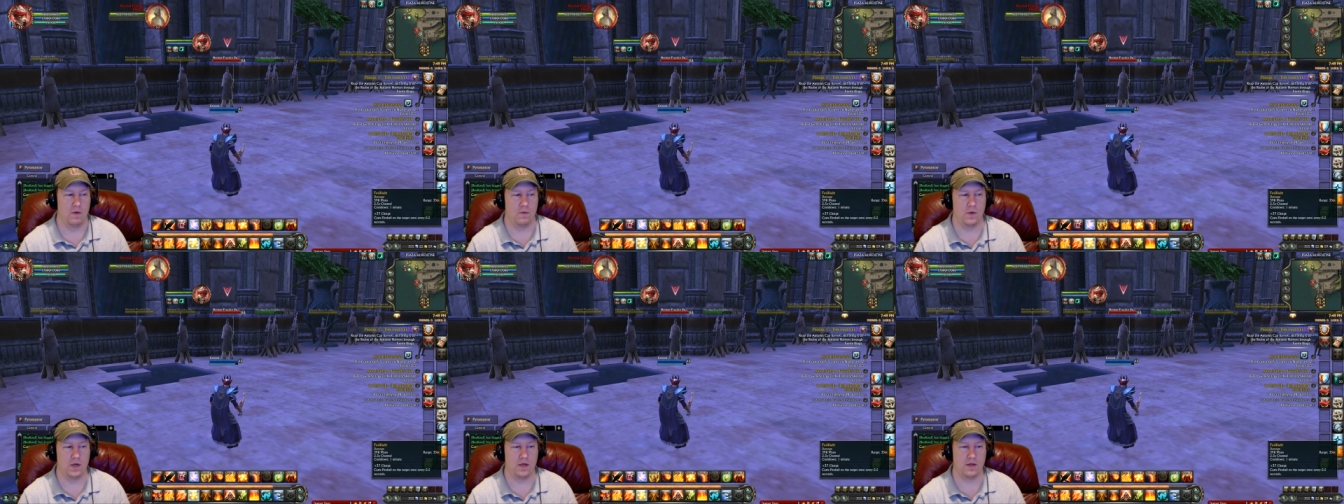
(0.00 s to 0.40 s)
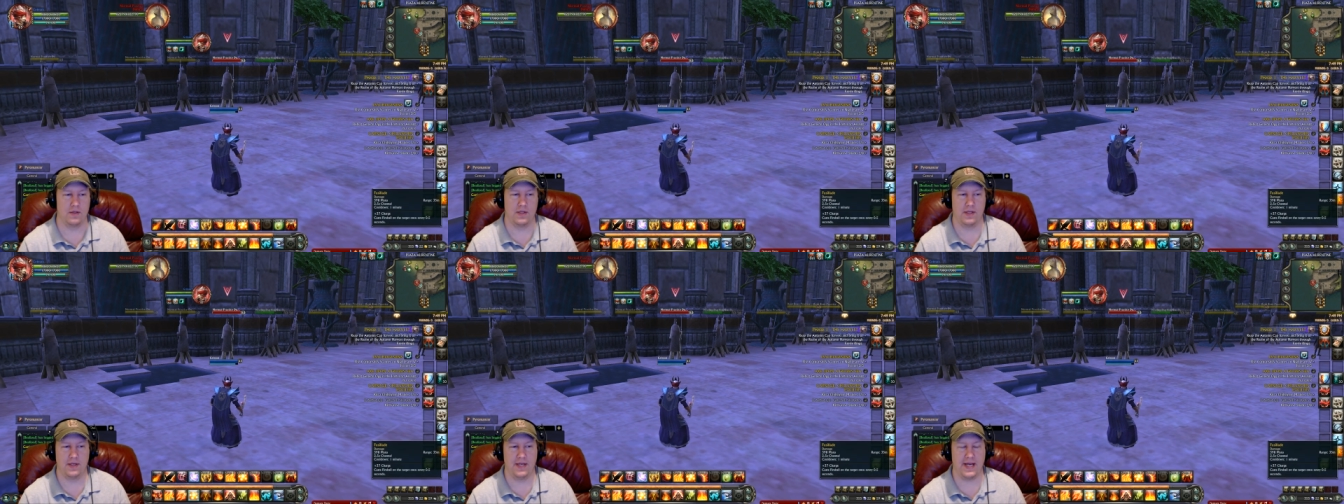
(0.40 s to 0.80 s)
Well,
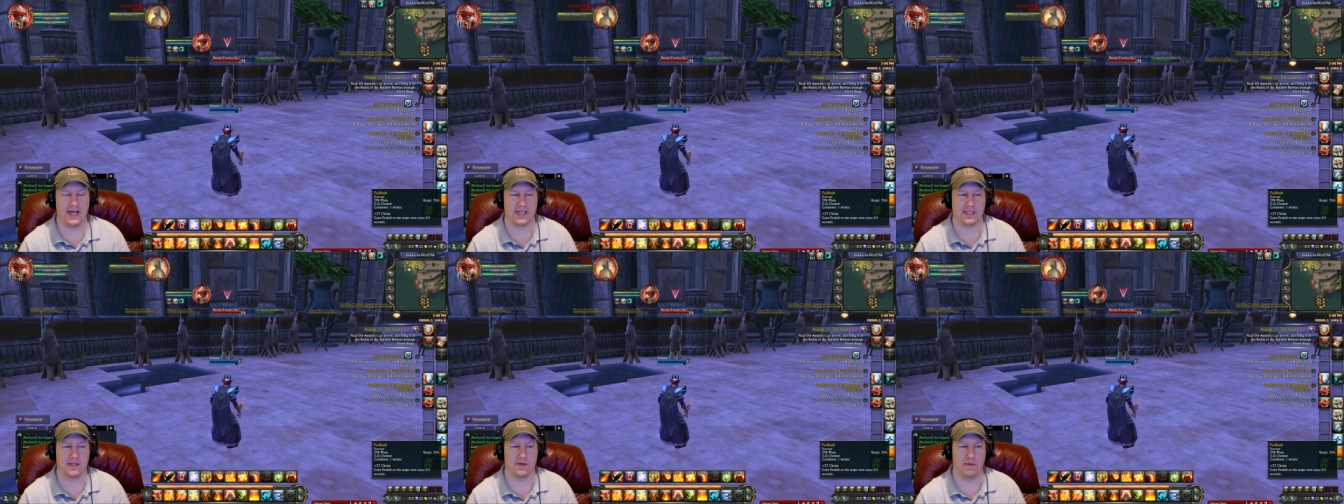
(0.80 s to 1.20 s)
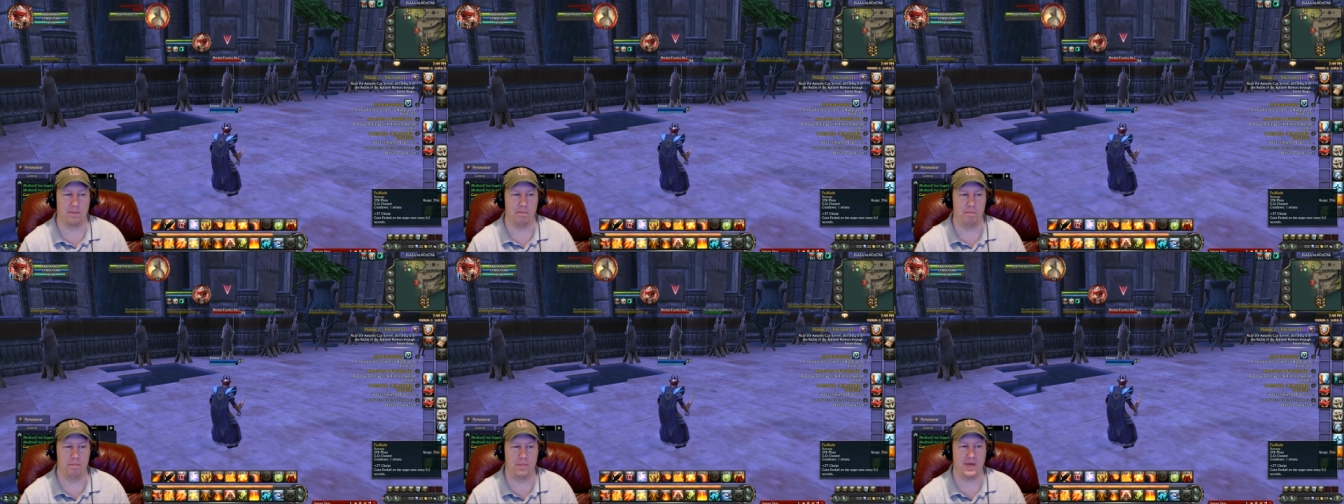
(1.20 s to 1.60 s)
the next
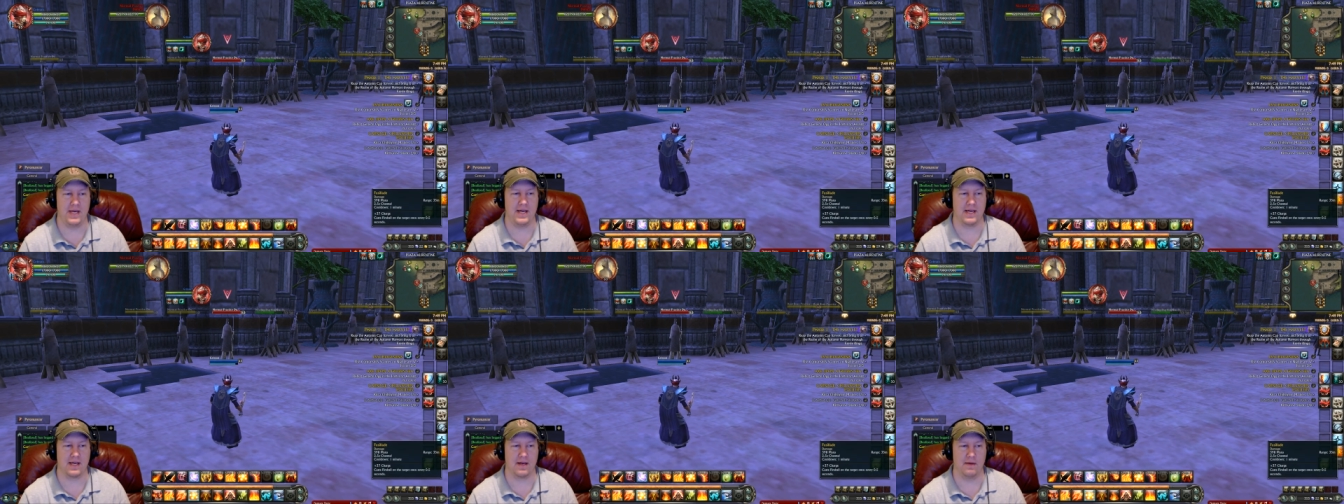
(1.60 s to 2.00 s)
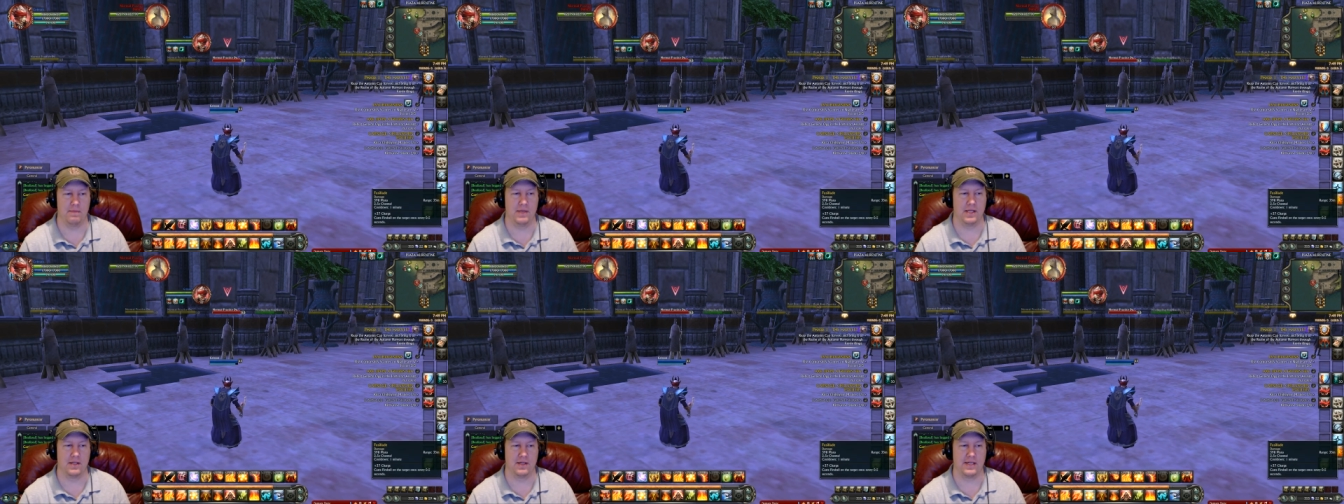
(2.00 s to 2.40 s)
big
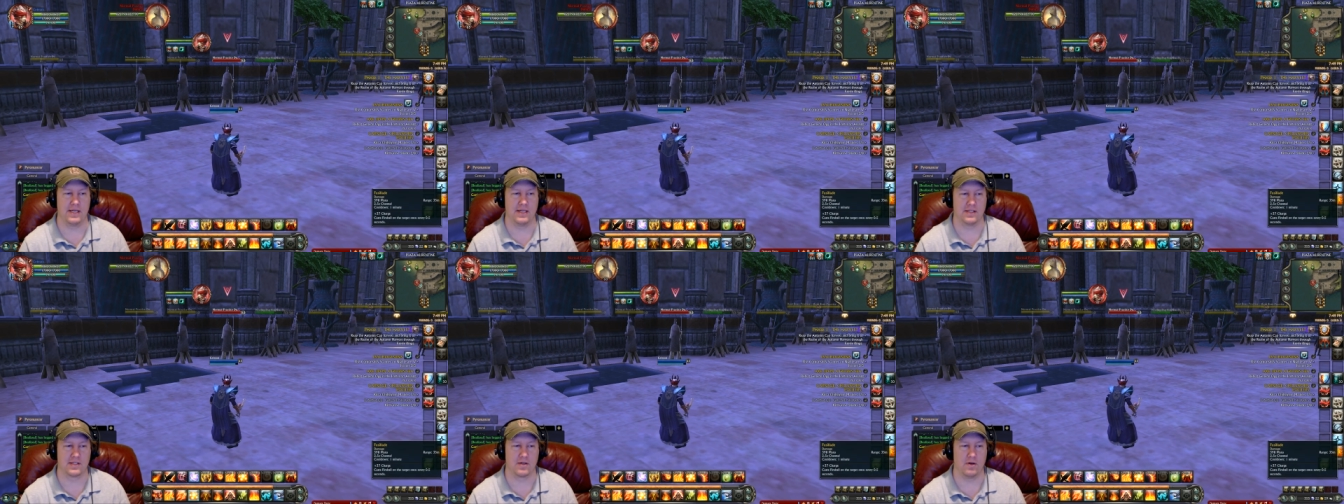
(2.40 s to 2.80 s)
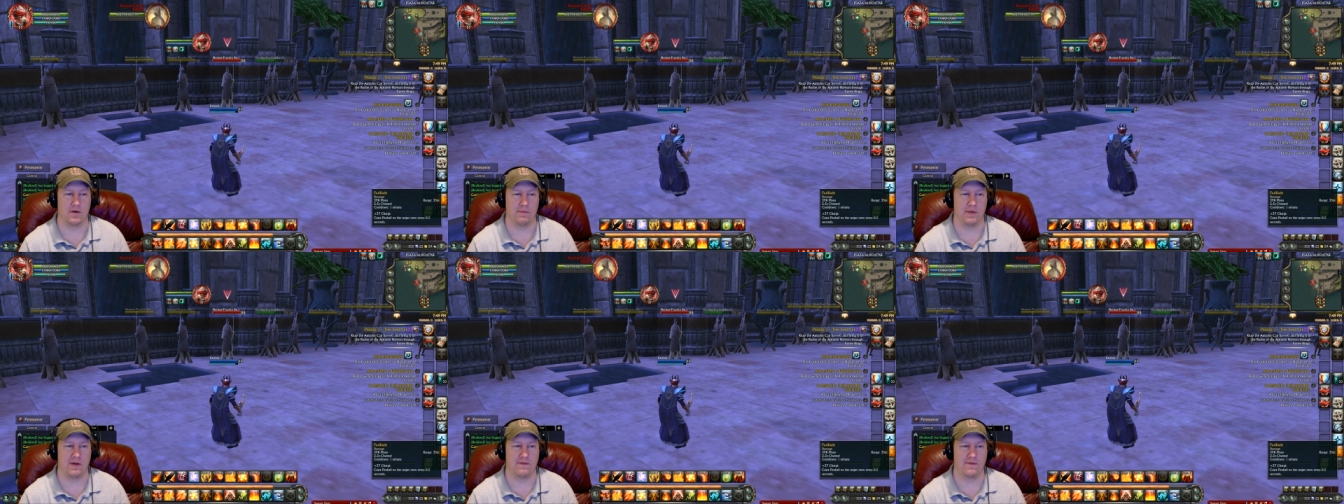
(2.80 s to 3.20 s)
ability is going to
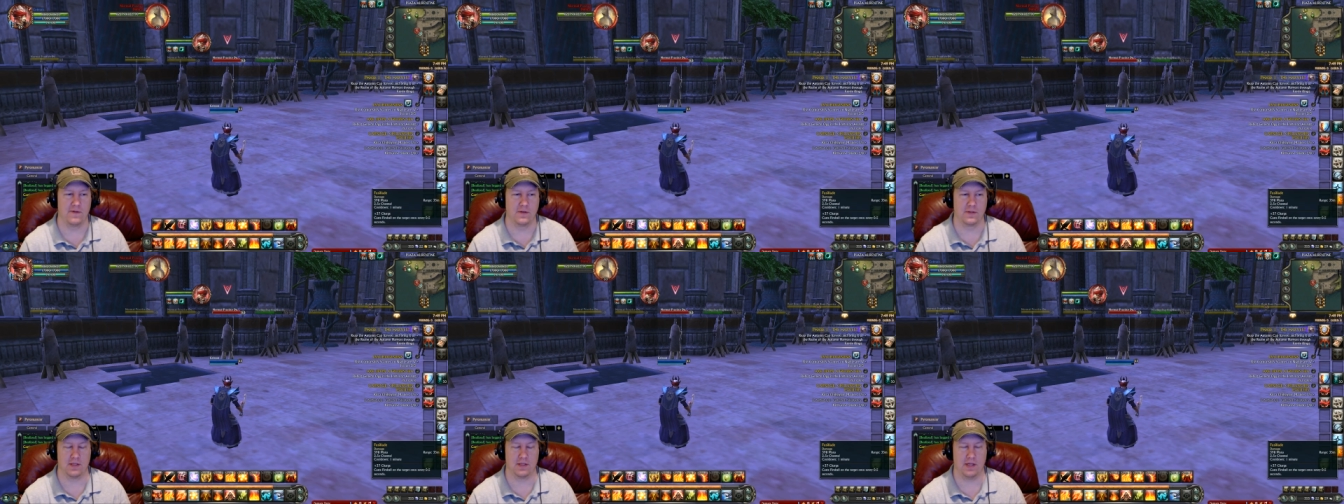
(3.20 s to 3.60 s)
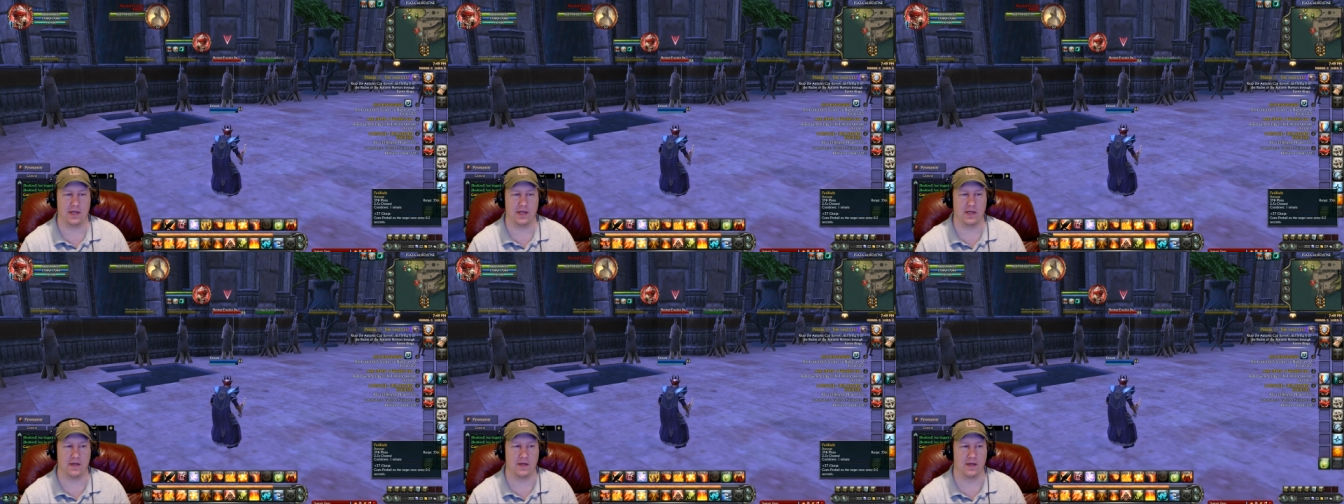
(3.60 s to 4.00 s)
be
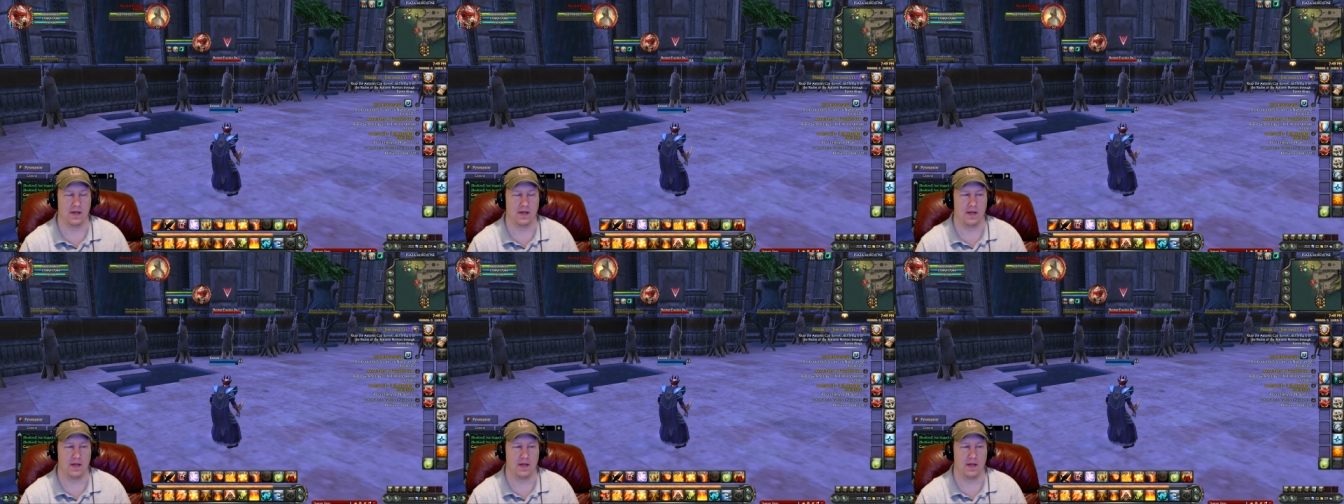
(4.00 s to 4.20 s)
Fusillade.